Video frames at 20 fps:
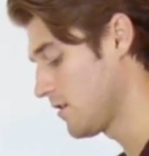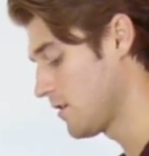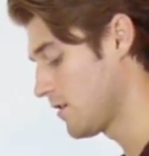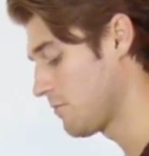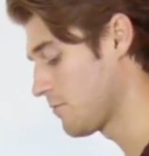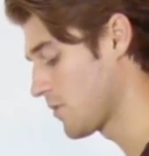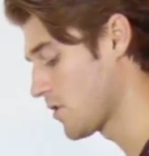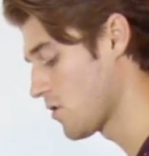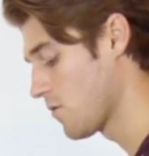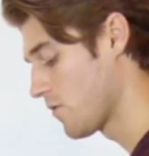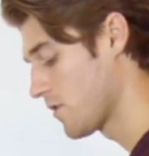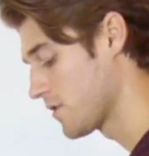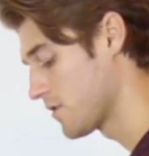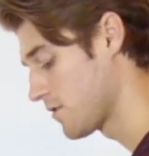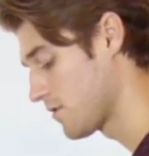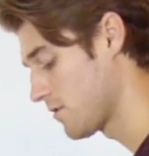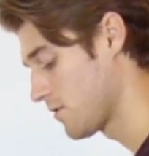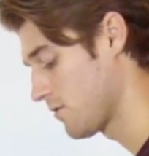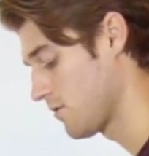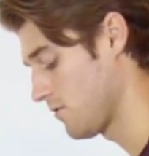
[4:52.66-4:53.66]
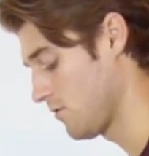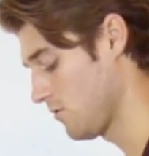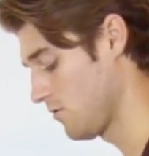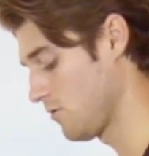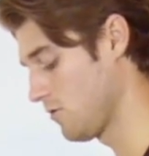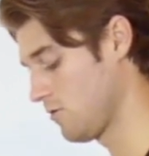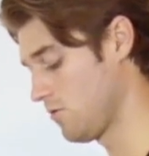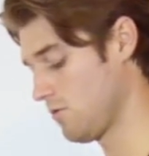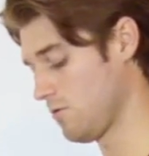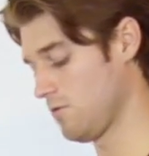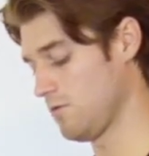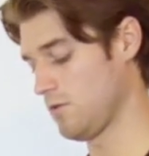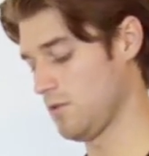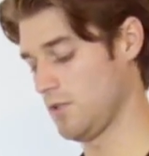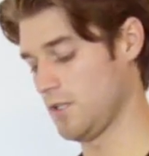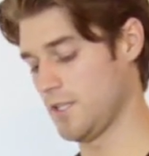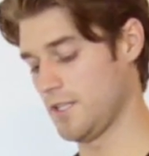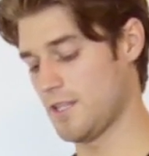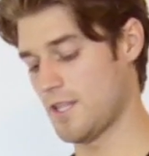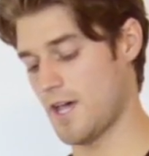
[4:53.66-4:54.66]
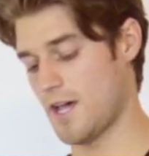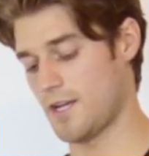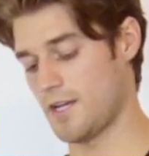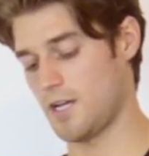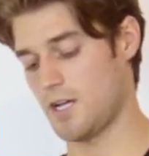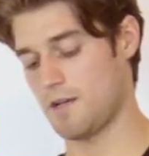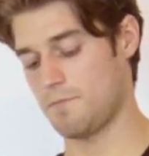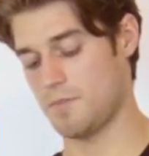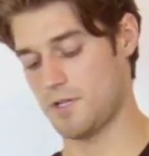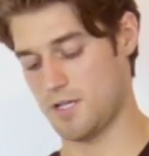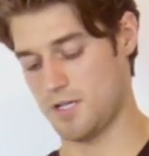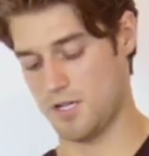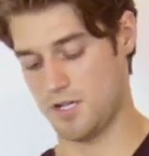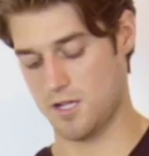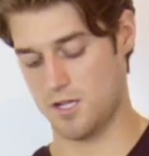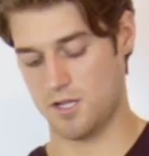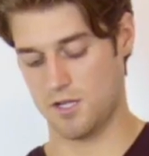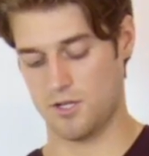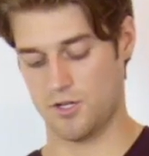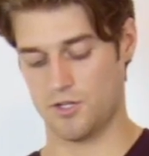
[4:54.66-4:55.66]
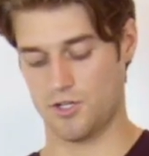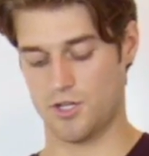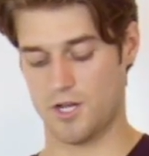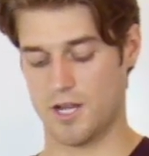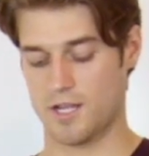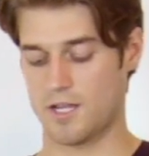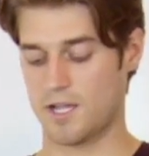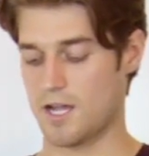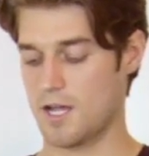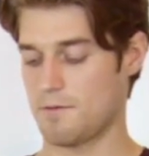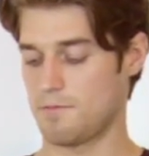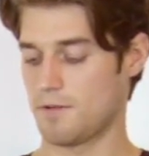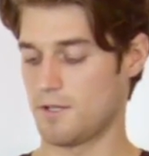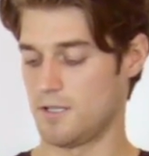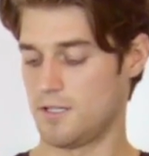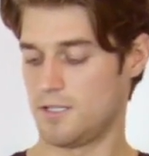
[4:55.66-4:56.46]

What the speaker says: I'm going to lid that up, shake up.